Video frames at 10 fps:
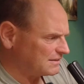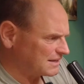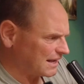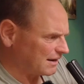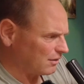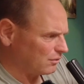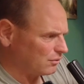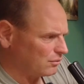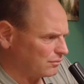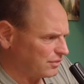got a
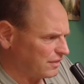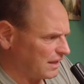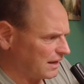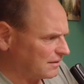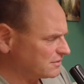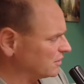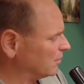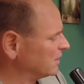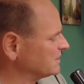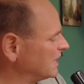whole thing. So
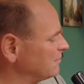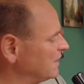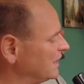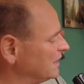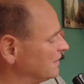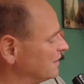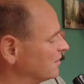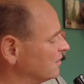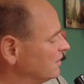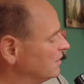I'm going to type that in
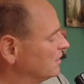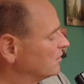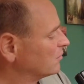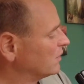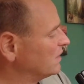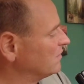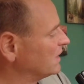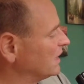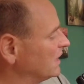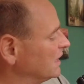there,
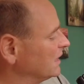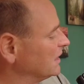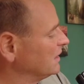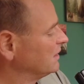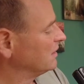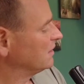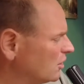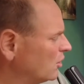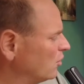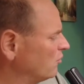RavenEye
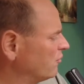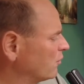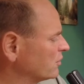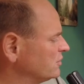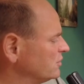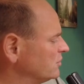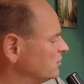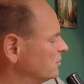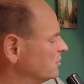042.